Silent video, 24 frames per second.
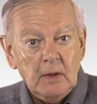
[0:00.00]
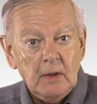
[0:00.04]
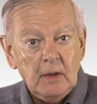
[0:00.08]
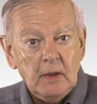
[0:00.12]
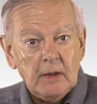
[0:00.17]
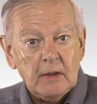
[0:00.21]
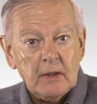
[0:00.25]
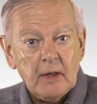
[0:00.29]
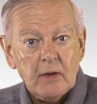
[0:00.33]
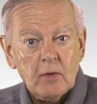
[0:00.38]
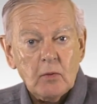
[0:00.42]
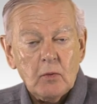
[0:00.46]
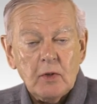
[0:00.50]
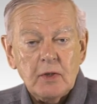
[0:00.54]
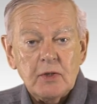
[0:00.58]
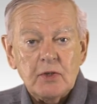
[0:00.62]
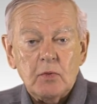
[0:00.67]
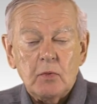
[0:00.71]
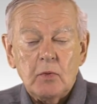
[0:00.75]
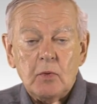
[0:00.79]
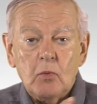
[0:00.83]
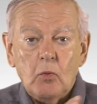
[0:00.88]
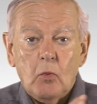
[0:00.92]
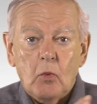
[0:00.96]
In other words,
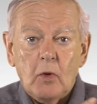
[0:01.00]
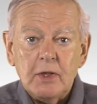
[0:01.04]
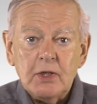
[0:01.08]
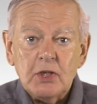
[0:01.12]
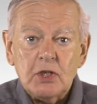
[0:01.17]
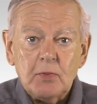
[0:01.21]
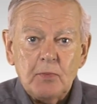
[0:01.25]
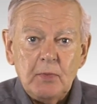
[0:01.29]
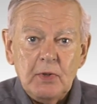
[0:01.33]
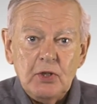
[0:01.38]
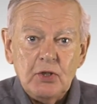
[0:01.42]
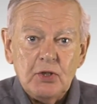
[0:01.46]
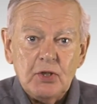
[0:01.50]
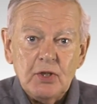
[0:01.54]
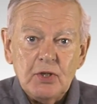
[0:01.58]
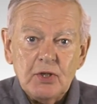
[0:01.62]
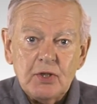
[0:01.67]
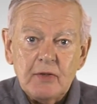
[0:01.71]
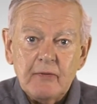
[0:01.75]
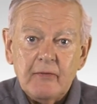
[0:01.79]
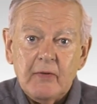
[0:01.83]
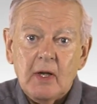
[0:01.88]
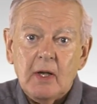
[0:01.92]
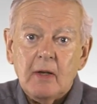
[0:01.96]
when one
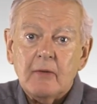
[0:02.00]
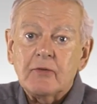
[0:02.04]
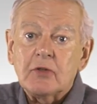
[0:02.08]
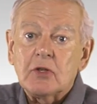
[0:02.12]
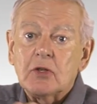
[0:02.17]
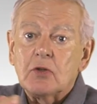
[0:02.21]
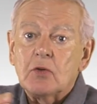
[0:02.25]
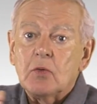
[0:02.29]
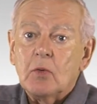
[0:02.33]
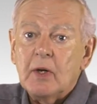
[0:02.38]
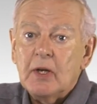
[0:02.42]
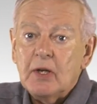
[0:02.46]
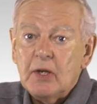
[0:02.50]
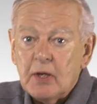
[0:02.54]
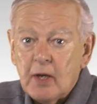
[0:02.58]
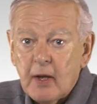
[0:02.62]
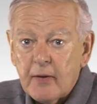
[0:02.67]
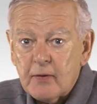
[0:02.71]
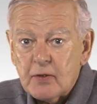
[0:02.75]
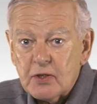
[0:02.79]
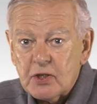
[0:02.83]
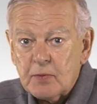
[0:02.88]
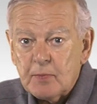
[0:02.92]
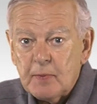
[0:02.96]
species evolves into
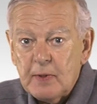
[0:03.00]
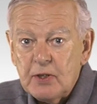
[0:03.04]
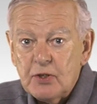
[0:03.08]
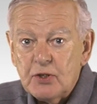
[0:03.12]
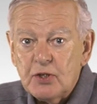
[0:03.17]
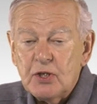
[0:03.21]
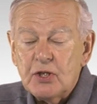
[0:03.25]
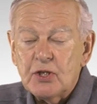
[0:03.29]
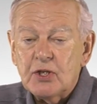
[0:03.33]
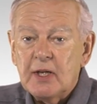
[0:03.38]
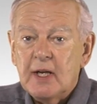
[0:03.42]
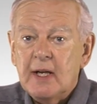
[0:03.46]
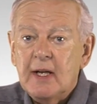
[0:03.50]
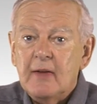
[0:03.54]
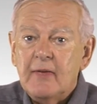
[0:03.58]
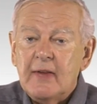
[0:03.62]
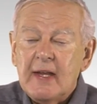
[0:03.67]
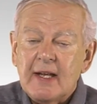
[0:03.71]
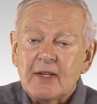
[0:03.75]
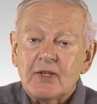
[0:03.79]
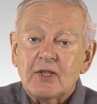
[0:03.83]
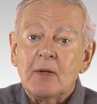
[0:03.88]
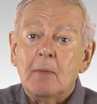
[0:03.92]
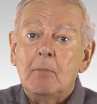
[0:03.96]
another species,
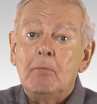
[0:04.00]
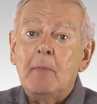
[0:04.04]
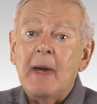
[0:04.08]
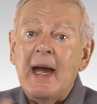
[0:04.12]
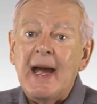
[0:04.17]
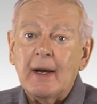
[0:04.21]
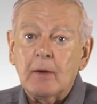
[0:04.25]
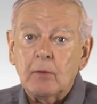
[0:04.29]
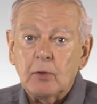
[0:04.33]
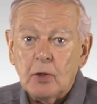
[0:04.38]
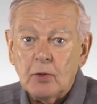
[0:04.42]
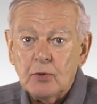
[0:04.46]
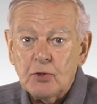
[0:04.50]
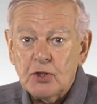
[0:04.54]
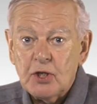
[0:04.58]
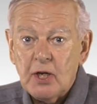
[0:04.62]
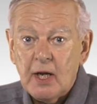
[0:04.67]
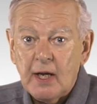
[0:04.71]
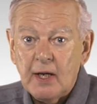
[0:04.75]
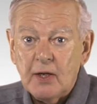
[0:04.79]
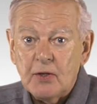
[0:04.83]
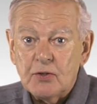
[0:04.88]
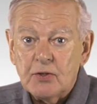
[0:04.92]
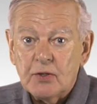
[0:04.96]
that's a macro
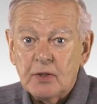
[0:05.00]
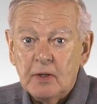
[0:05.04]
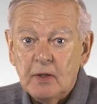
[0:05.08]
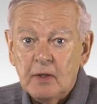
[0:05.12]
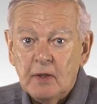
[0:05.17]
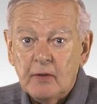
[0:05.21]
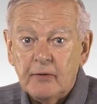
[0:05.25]
change.